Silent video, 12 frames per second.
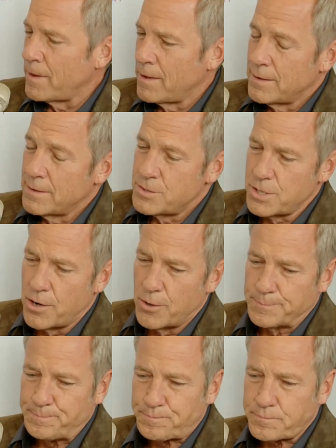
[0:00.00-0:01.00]

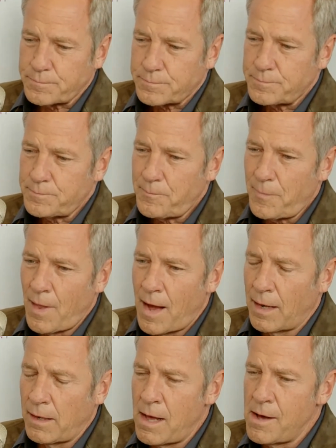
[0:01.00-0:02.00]
So
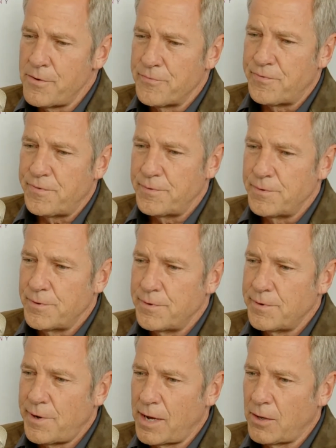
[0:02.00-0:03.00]
I love
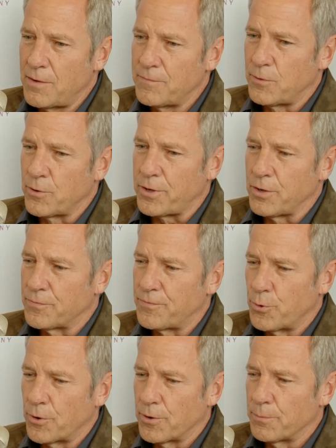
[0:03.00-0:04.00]
looking
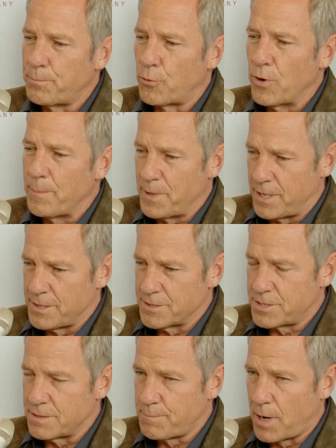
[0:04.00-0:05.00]
for
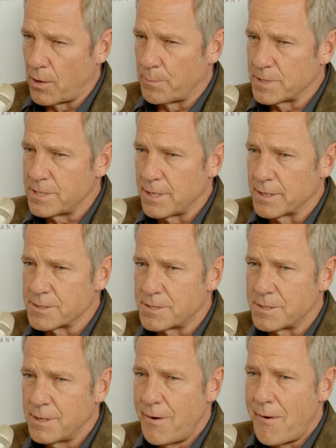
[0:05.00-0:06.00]
peripeties and
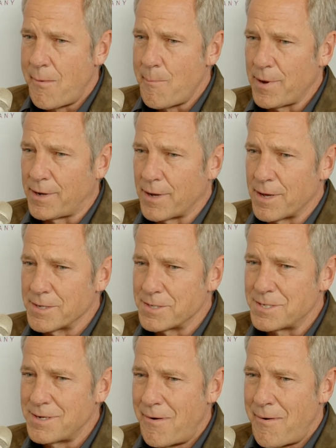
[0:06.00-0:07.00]
peripetias,
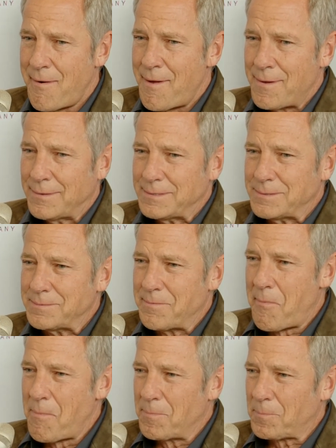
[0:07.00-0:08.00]
because
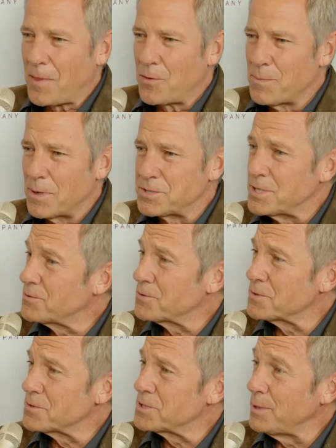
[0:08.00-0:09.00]
the most
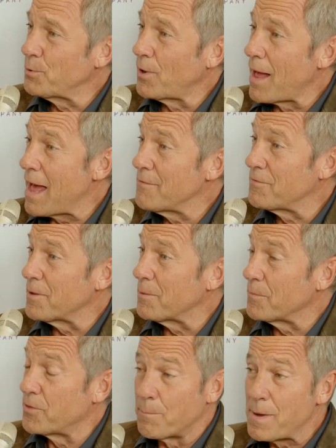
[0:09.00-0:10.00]
interesting people have
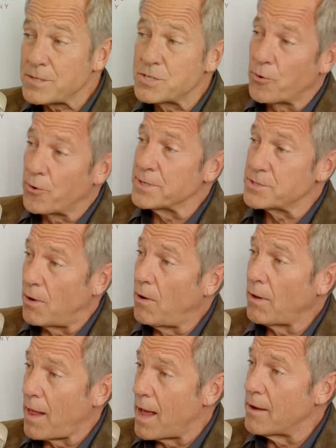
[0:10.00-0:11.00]
them. The best stories
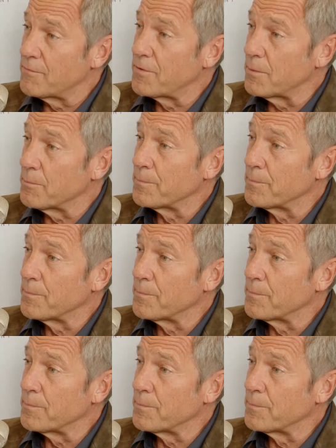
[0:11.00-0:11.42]
all have them.